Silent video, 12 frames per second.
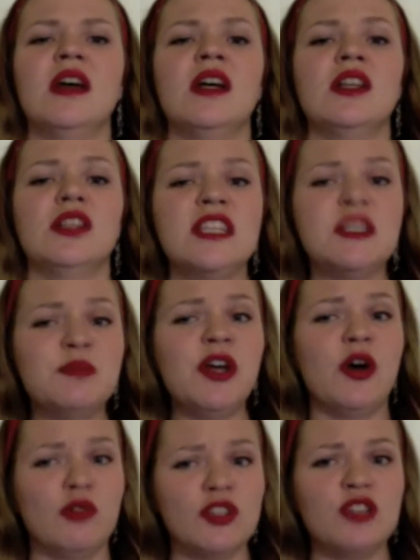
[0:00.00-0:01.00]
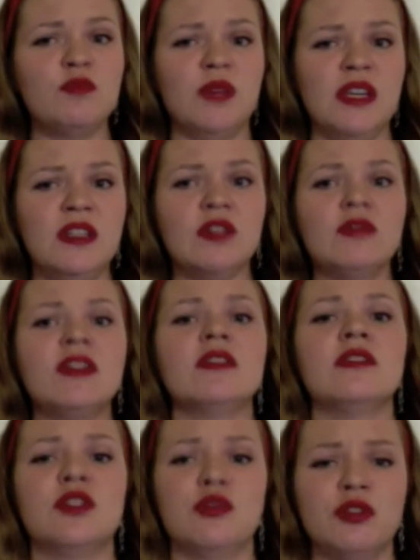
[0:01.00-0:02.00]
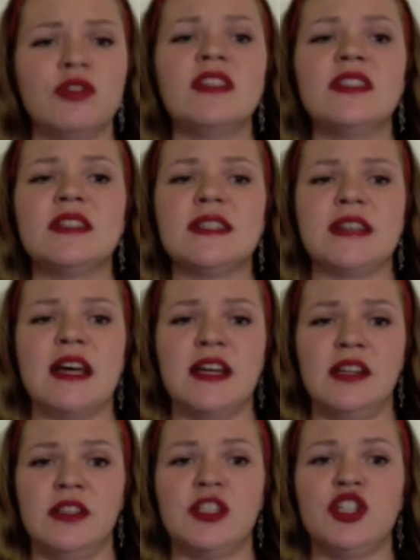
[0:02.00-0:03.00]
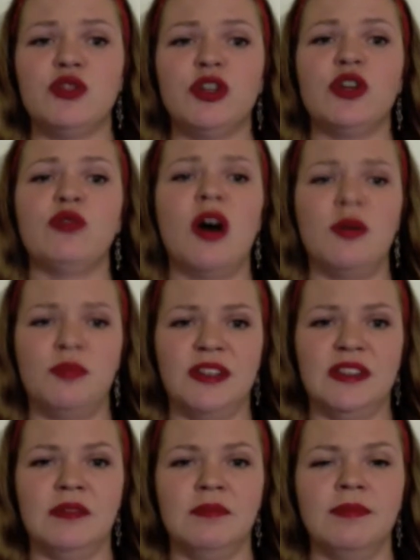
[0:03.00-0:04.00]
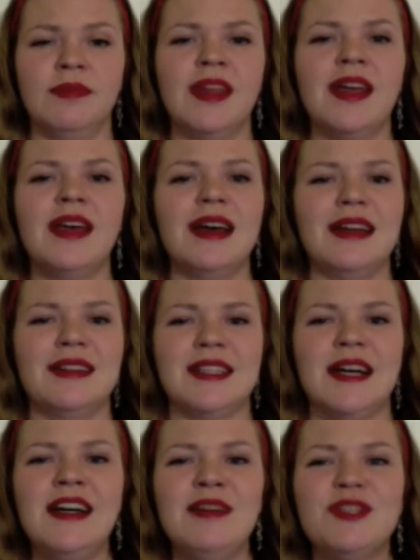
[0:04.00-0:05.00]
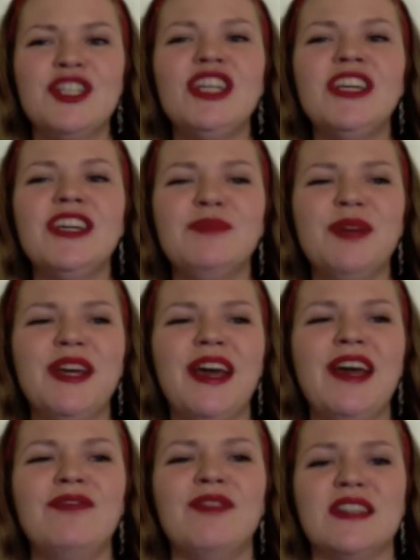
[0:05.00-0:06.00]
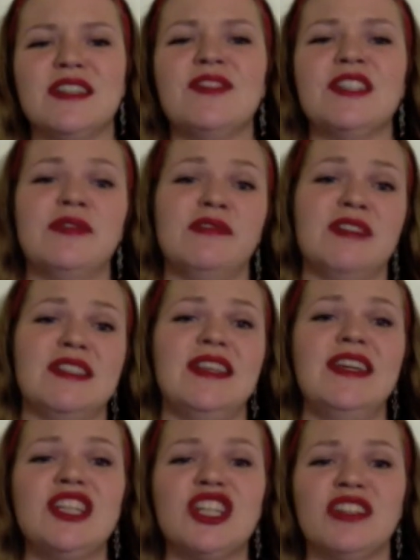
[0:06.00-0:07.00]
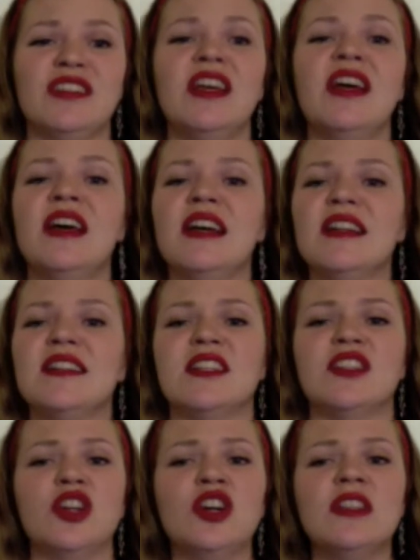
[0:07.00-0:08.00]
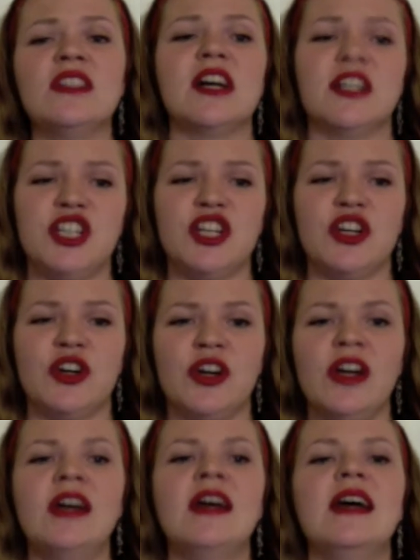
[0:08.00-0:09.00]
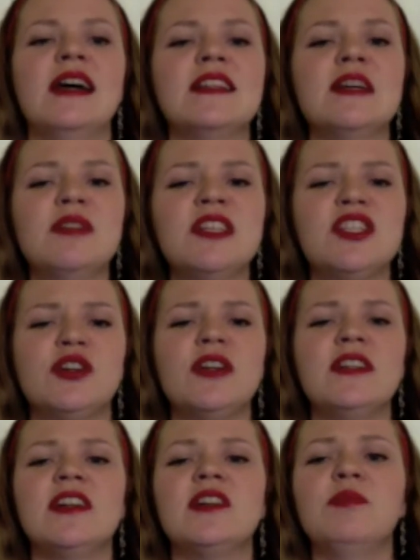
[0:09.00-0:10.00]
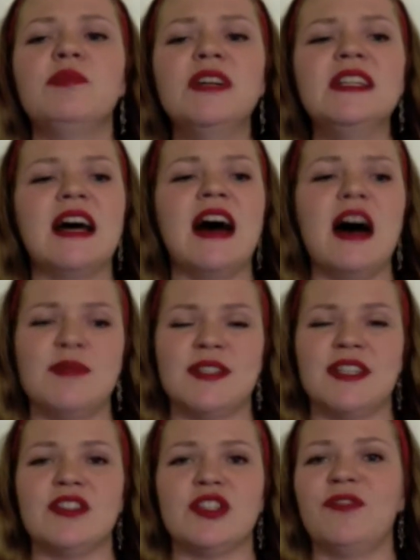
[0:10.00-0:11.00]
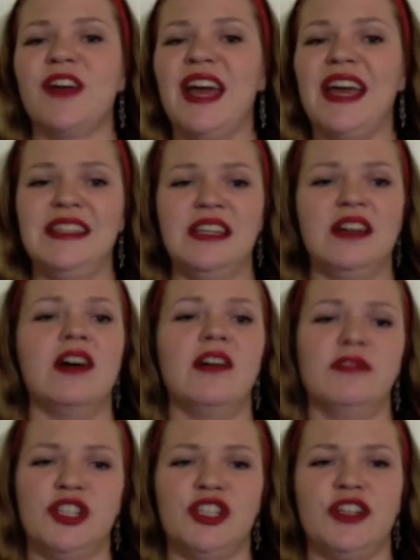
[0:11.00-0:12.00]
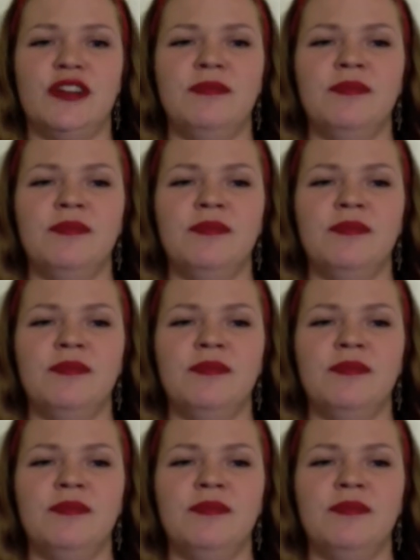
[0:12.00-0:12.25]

This may also be due to the society that she grew up in. At times, she can behave as if civilization did not touch her and demonstrate a complete absence of any culture.